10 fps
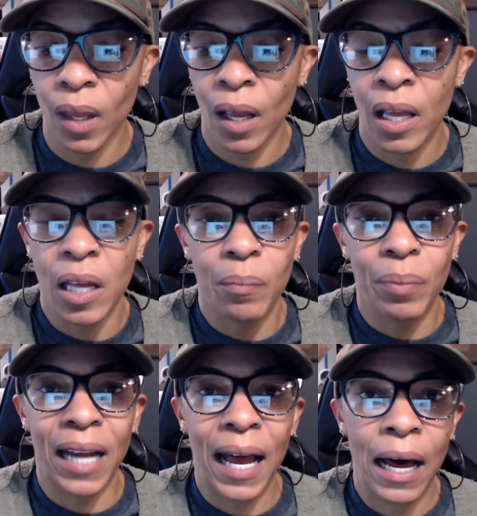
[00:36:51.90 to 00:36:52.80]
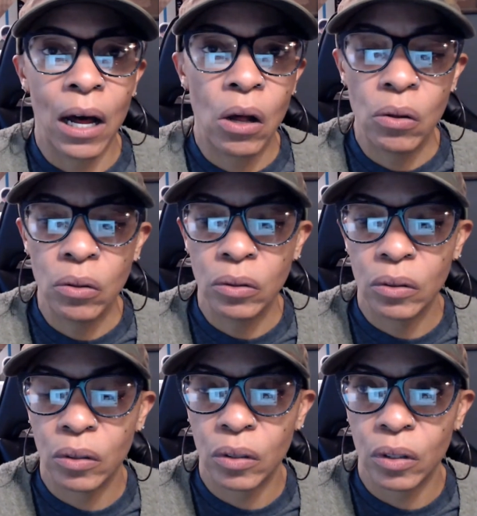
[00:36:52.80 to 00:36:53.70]
but how
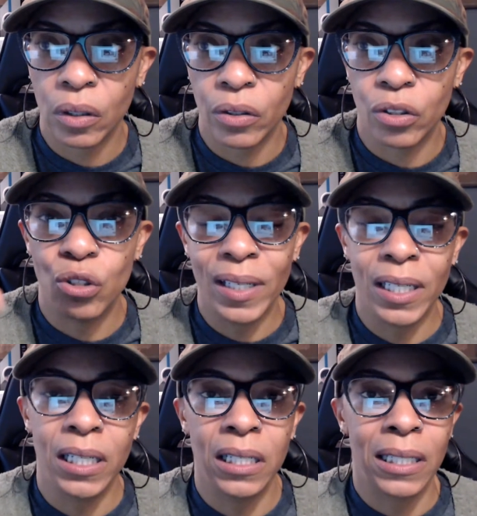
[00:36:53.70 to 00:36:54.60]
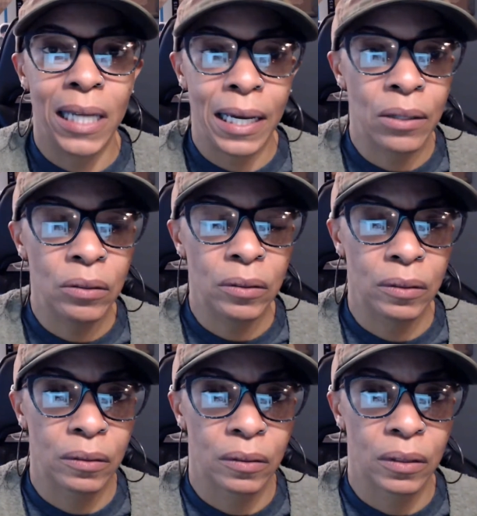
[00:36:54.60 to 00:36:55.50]
you eat now,
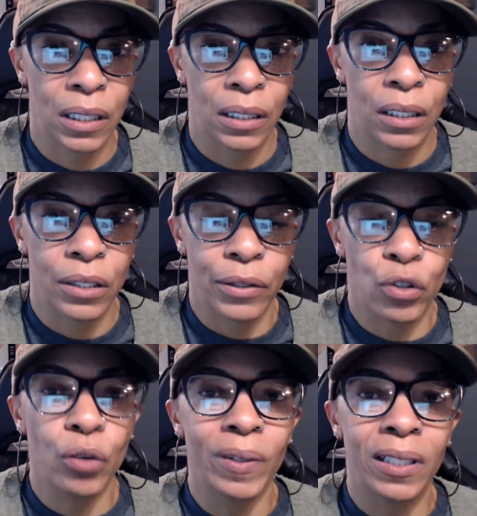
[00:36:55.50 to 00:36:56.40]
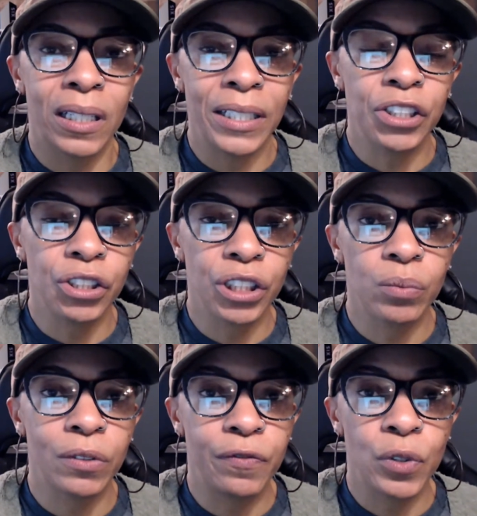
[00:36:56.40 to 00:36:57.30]
your relationship
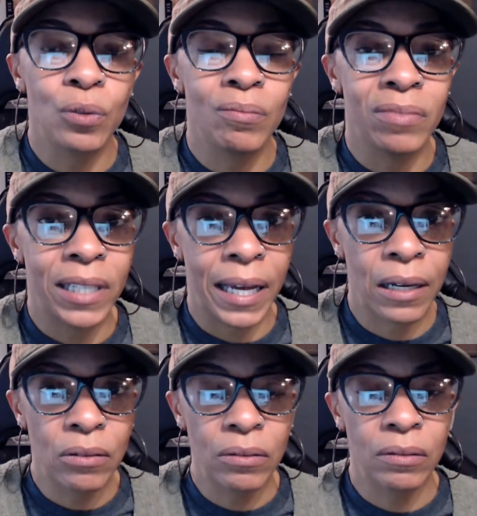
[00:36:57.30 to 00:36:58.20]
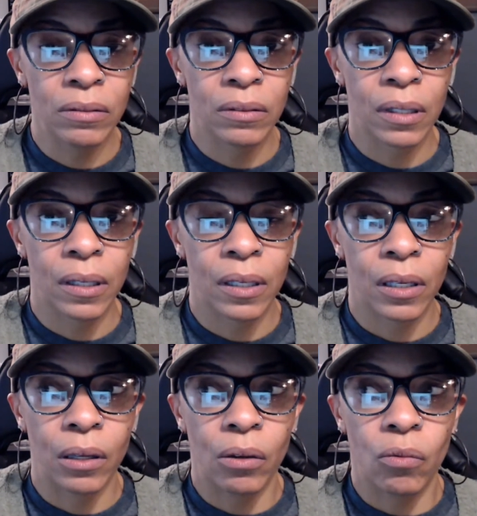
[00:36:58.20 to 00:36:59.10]
with food now
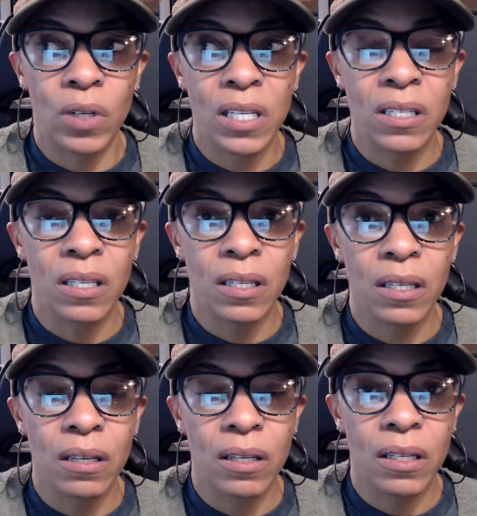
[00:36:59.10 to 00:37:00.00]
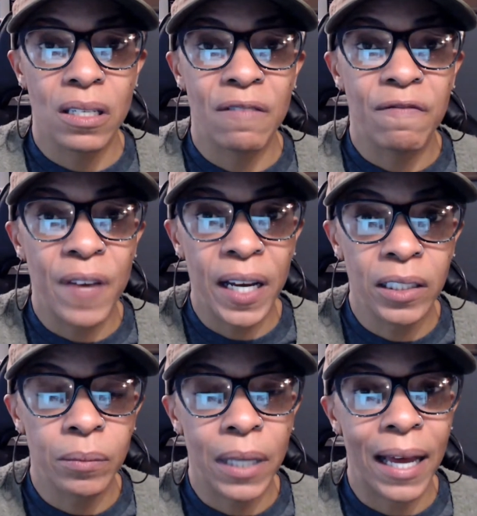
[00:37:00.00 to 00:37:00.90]
was
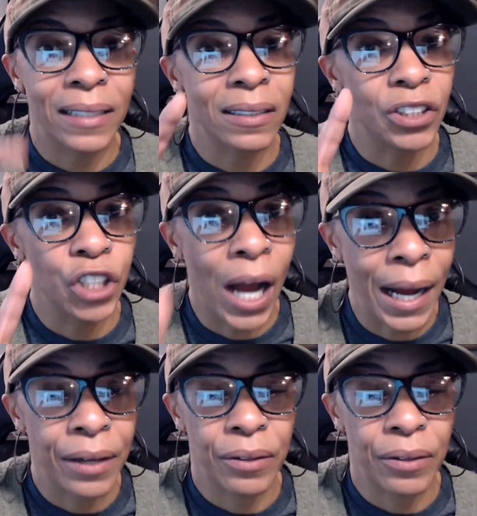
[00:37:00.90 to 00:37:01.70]
developed as a child.